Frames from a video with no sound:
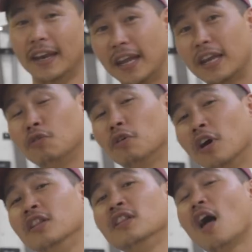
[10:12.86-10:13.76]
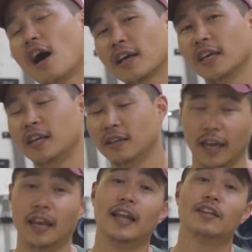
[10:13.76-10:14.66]
and then it'll unlock it,
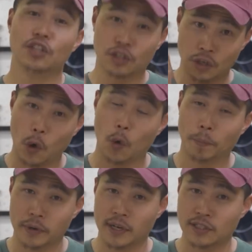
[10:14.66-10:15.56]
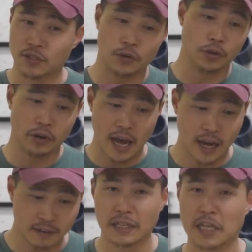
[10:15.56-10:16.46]
and then you could open it so you're
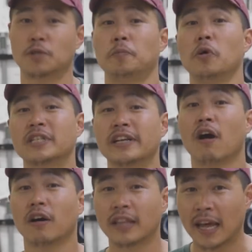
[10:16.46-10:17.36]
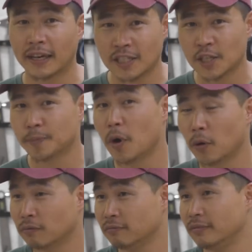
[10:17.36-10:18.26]
not exposing all that
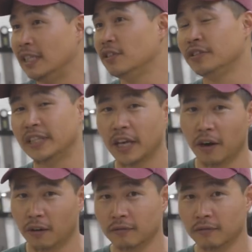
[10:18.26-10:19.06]
smoke into the air.